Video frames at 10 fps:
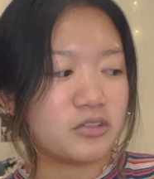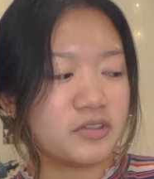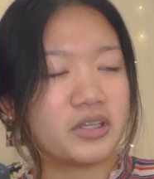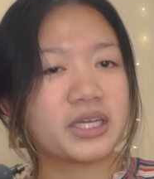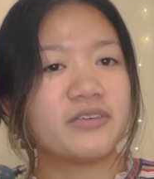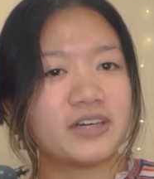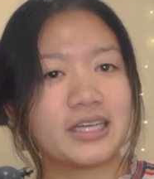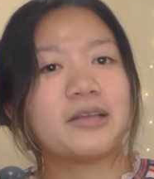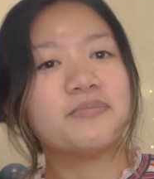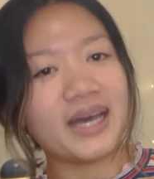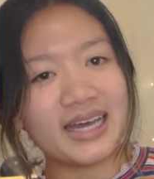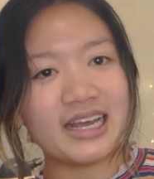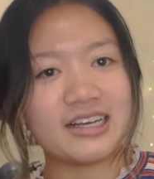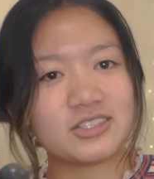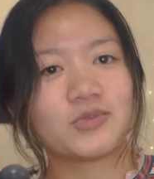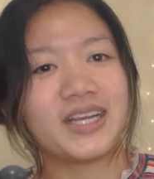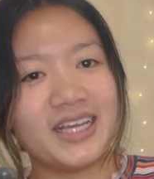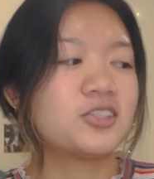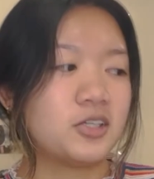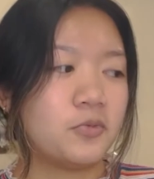feel like a fucking badass,
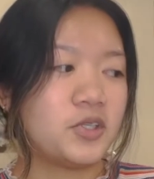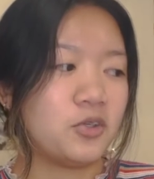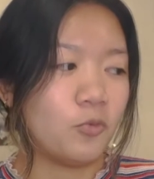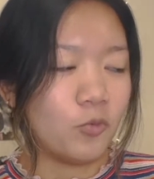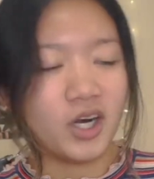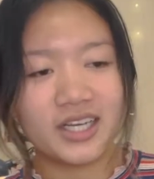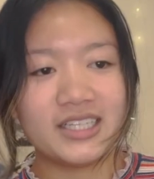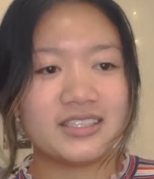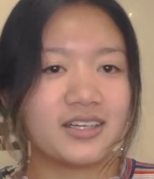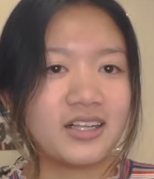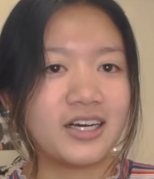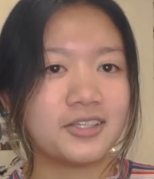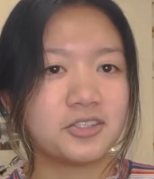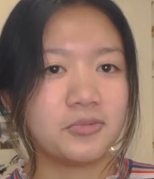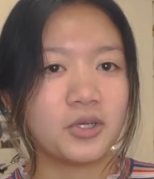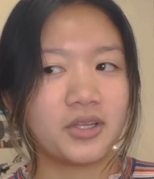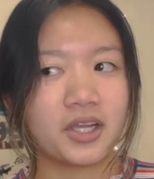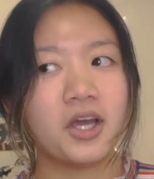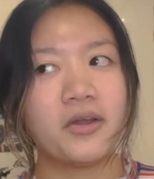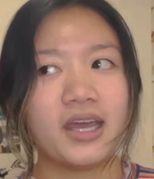right? So when you walk into the classroom, you're like,
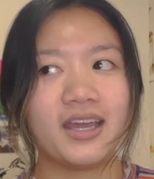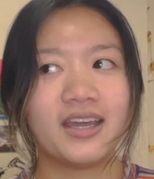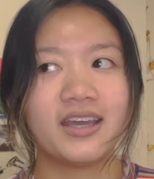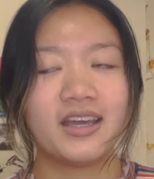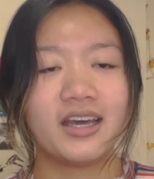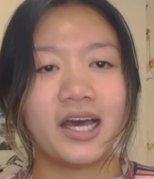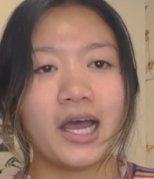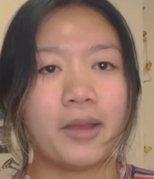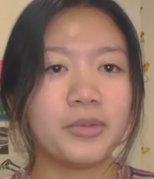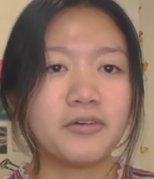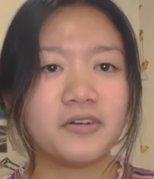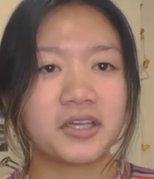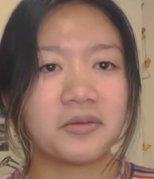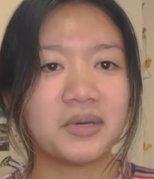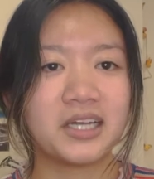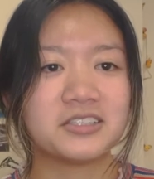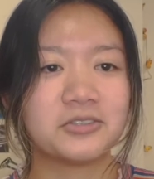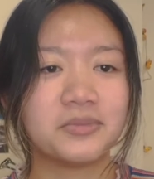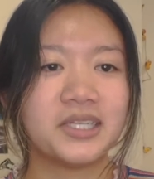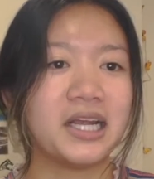okay, I'm a fucking badass
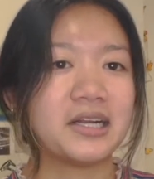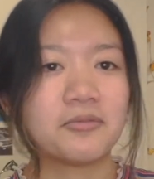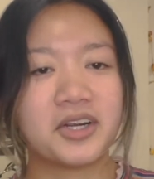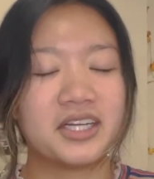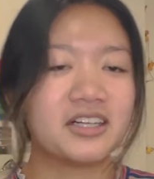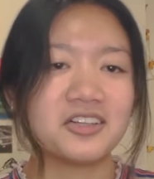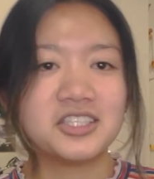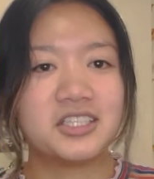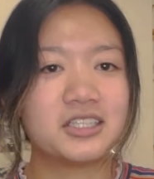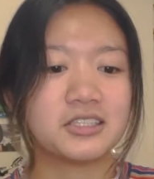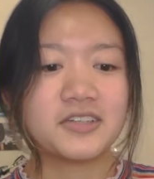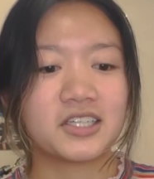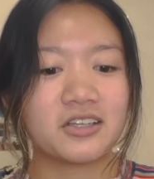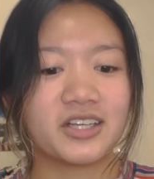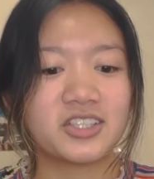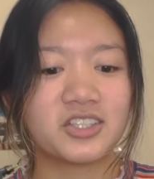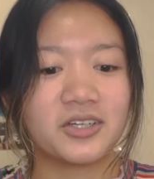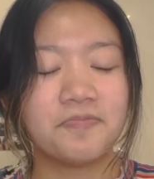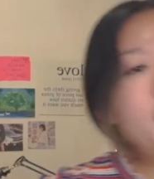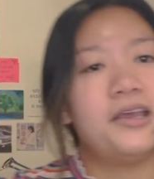woman and I'm ready to listen to this fucking
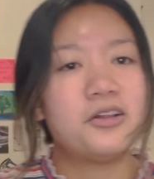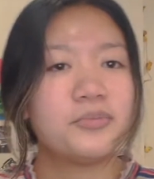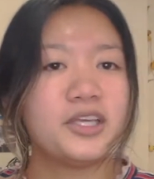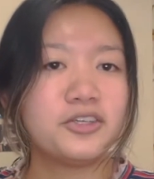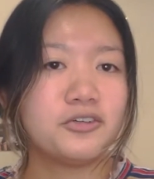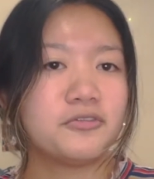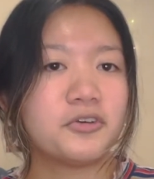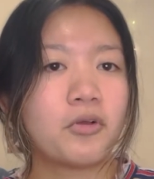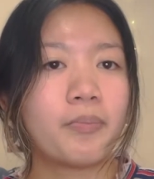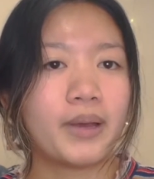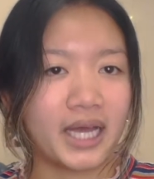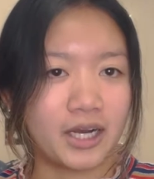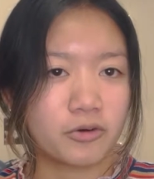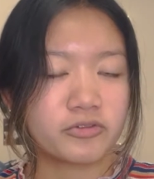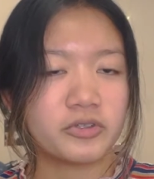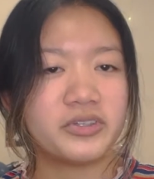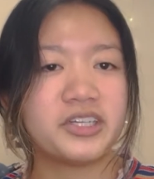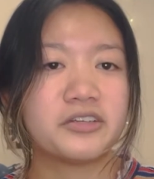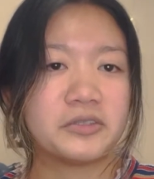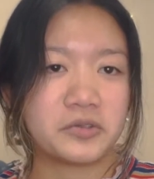lecture. It'll make you feel powerful and give you